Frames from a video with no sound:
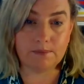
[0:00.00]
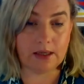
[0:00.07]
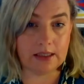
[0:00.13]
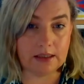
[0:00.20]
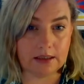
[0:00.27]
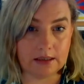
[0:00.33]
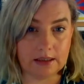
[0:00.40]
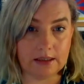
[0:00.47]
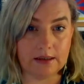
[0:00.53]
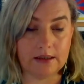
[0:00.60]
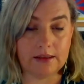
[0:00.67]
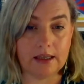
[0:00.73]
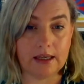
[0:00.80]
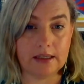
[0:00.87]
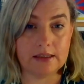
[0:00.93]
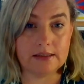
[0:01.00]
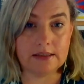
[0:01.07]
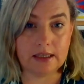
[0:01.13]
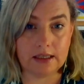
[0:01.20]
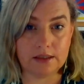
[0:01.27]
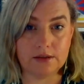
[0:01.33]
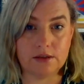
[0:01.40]
have made it clear that they
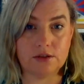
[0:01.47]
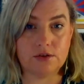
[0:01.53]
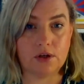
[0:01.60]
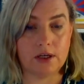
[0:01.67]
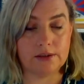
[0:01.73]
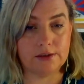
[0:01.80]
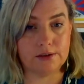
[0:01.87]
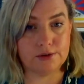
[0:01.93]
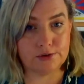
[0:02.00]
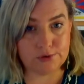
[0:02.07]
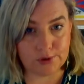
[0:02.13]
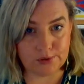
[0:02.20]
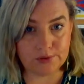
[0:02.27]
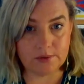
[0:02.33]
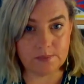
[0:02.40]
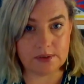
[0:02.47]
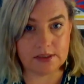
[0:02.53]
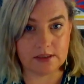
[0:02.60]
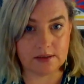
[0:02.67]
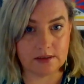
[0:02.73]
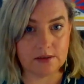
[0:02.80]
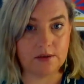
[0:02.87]
intend to try to control the
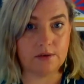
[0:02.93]
position